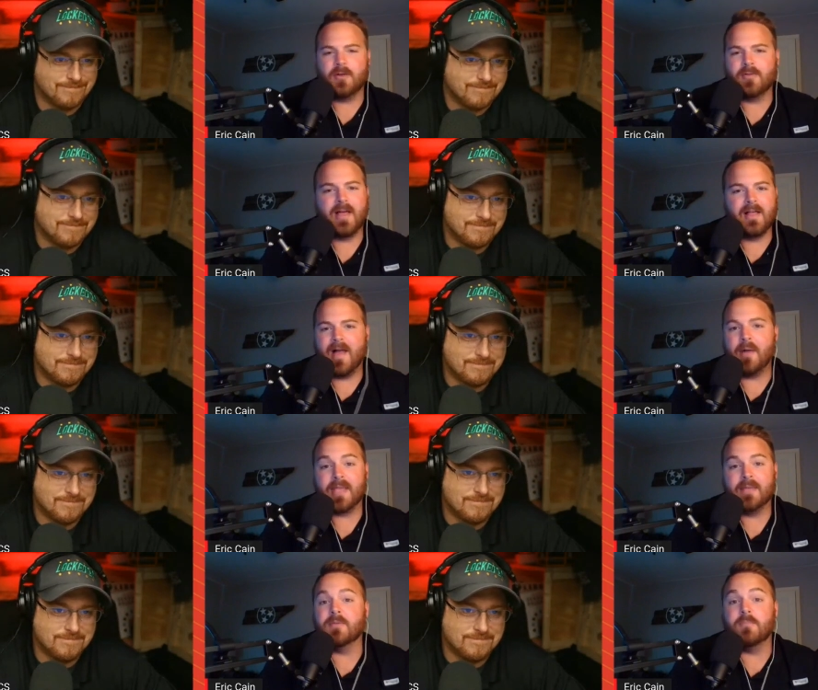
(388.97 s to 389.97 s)
Speaker 1: you know, allowing
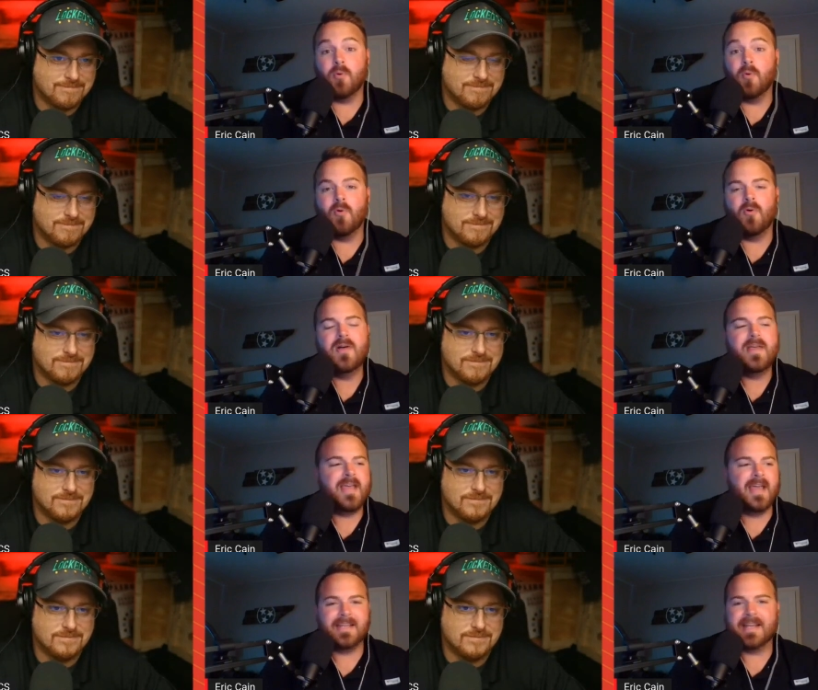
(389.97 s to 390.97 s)
him to pull
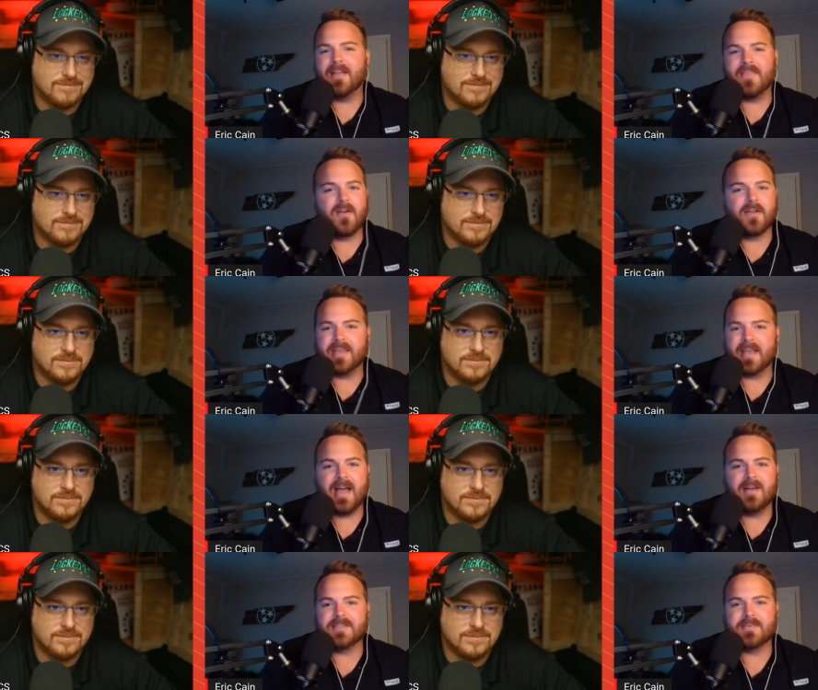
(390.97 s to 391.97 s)
and to get out there and kick
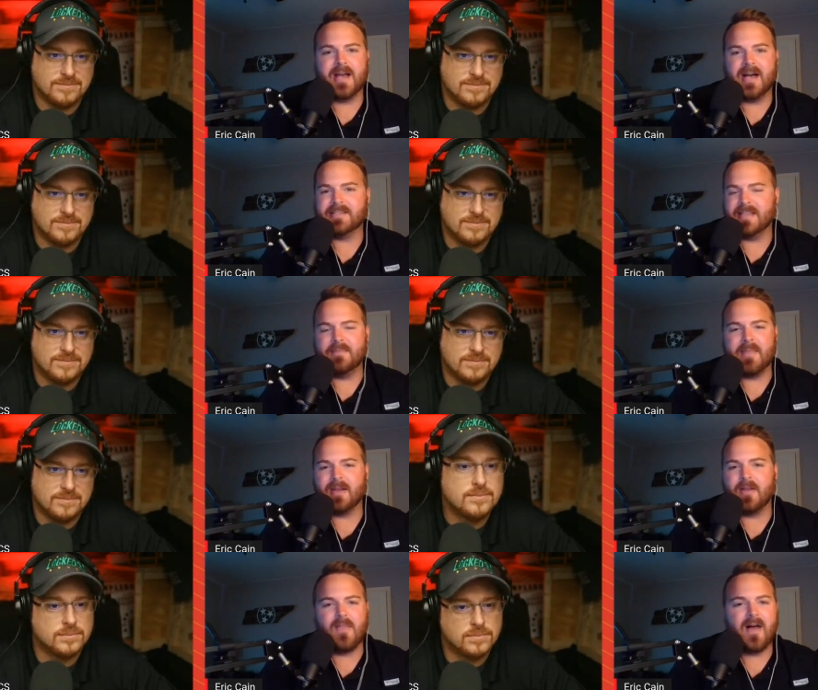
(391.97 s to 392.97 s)
out some guys in man
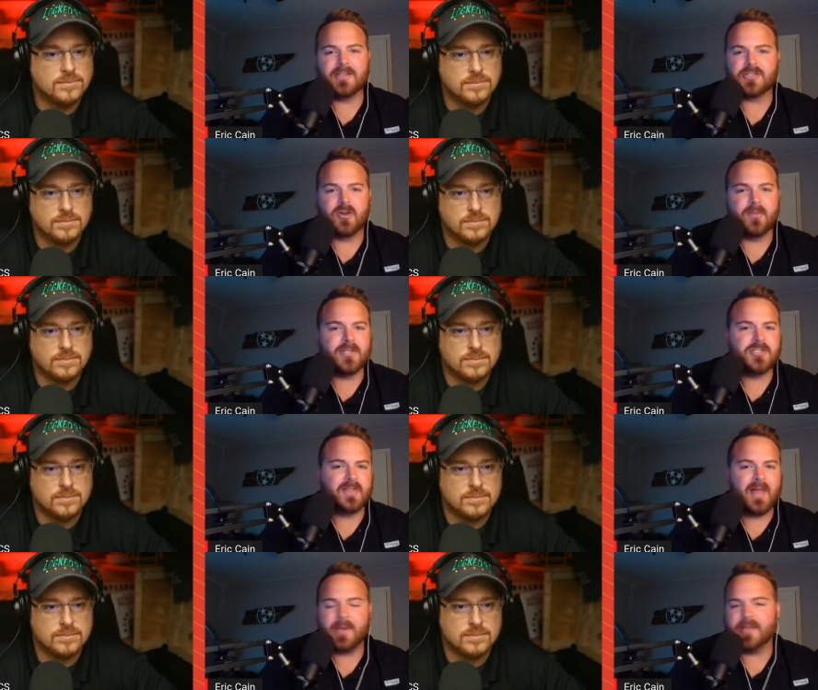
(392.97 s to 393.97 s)
on the line of scrimmage,
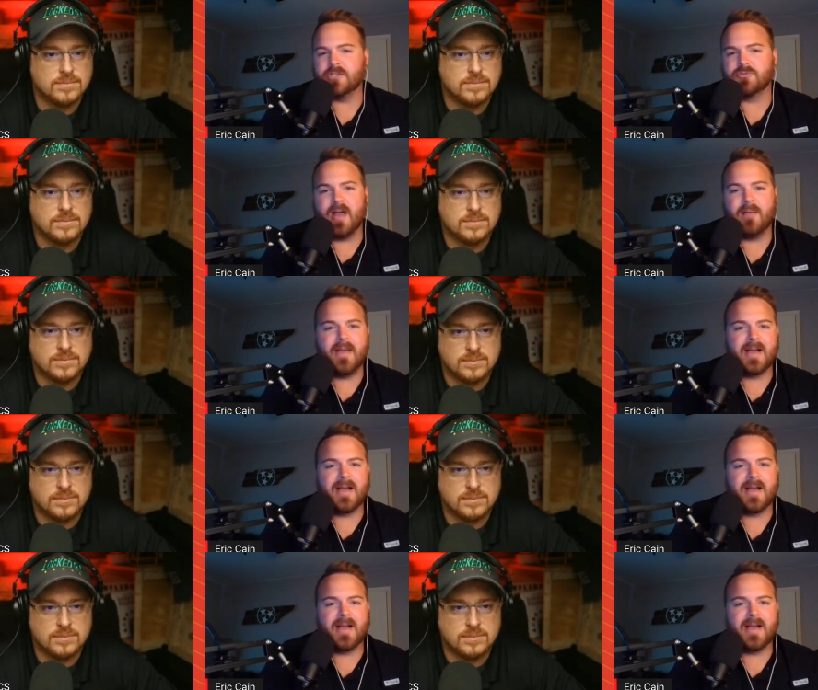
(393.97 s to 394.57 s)
allowing him to trap